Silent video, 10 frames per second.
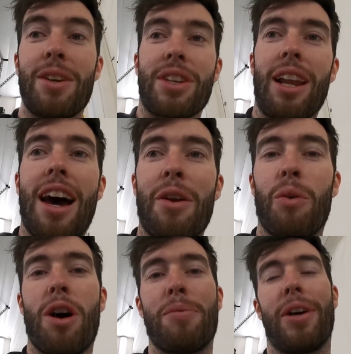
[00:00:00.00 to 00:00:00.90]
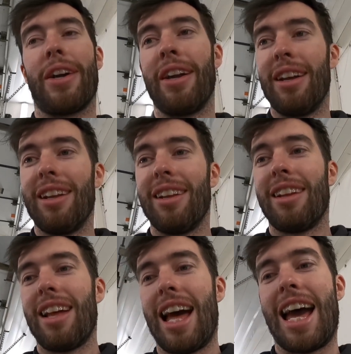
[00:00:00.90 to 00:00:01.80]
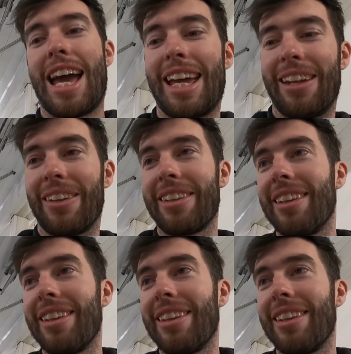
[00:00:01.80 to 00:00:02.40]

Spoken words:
there's a lot of rubber and